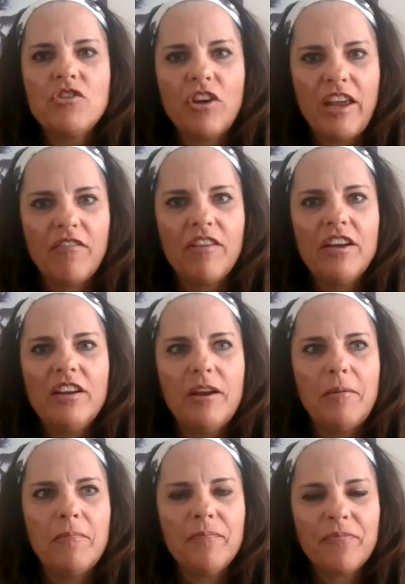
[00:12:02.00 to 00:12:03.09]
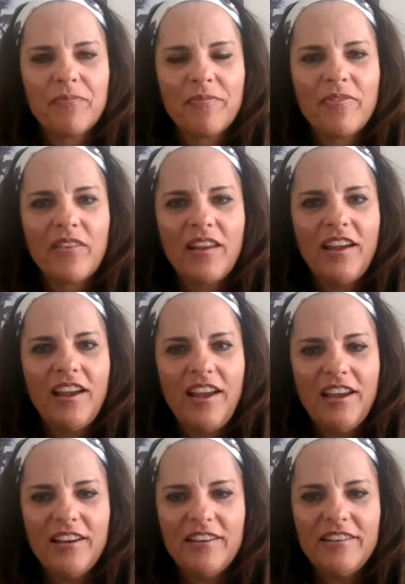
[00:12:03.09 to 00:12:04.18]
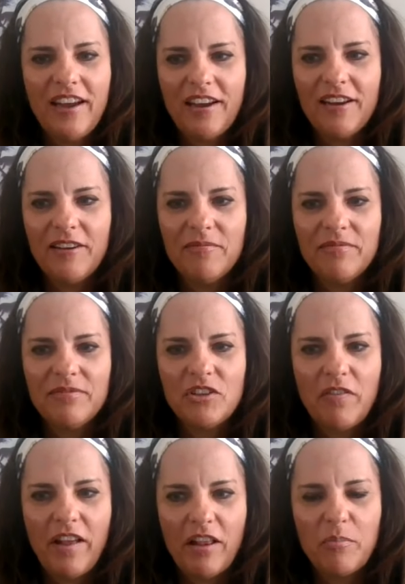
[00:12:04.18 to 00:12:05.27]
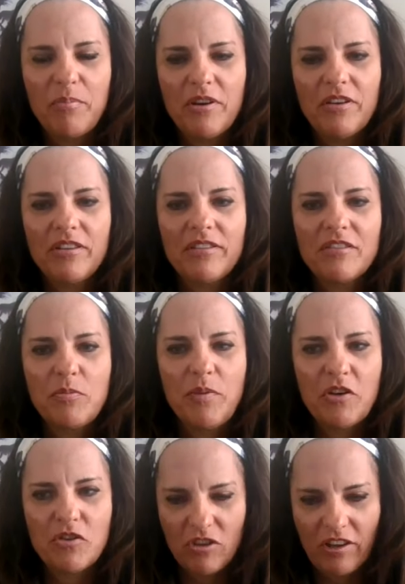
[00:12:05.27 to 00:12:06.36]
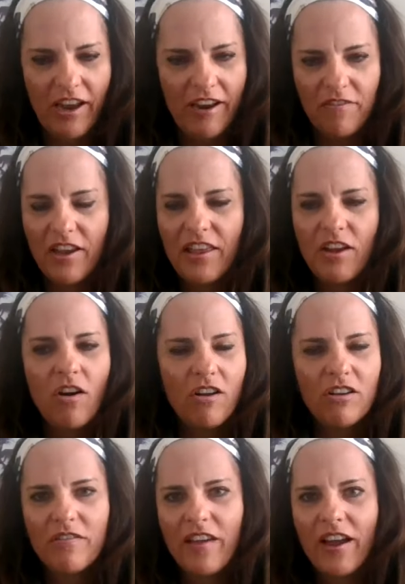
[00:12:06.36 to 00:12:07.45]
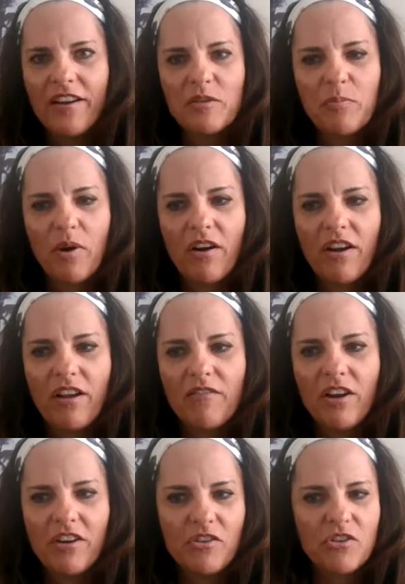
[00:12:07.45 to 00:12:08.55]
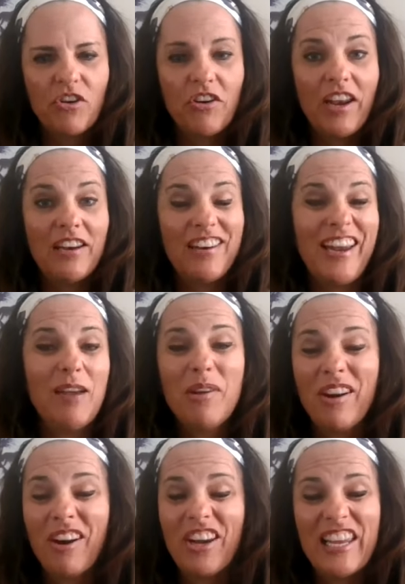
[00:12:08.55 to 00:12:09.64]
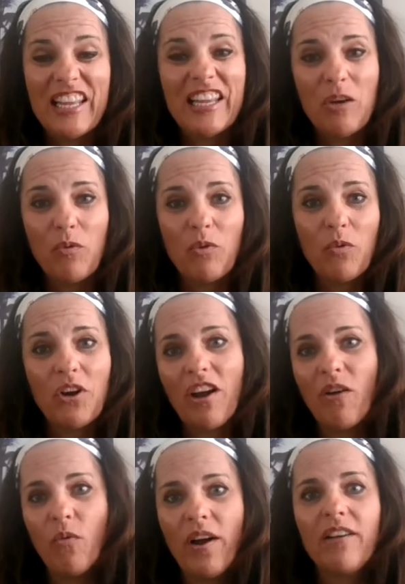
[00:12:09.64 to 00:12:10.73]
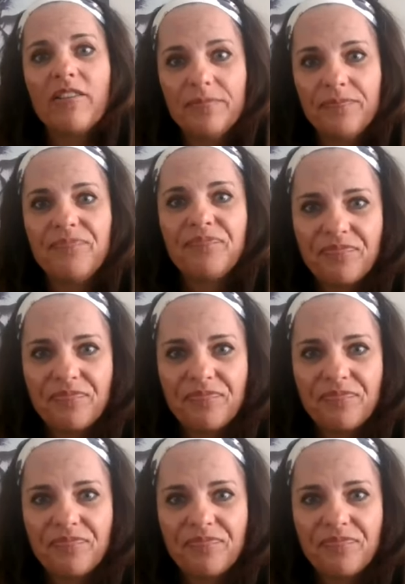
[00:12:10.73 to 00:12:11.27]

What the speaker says: that you're given and develop your spiritual life. I think all of that is part of not just our day-to-day, but our healing when we're not well.